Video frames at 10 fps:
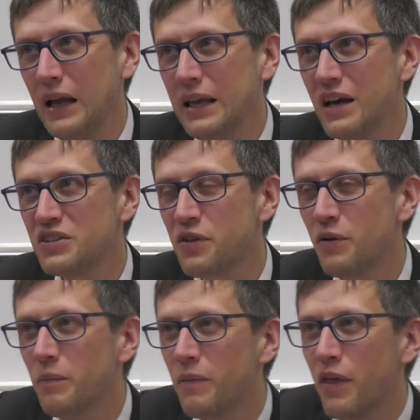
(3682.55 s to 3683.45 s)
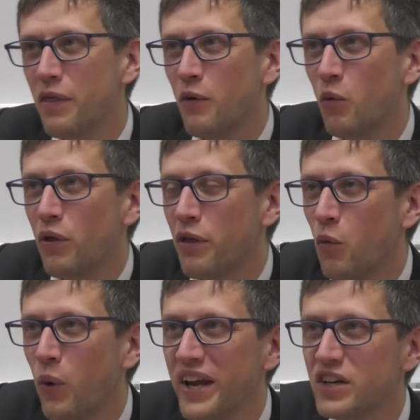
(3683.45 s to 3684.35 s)
yes, the
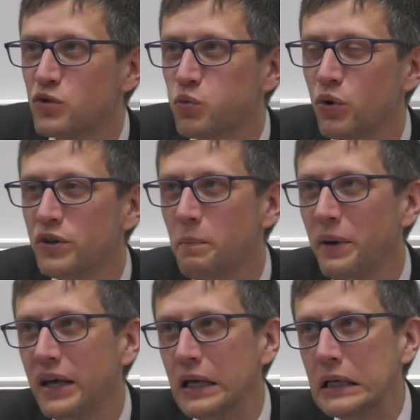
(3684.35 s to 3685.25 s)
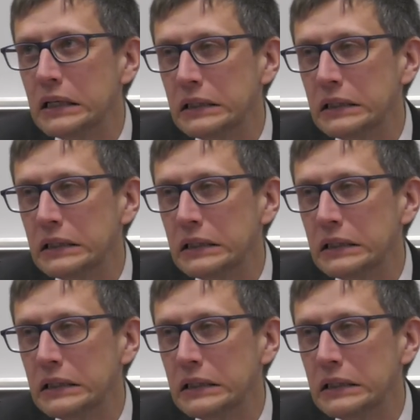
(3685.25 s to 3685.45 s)
Whigs would be,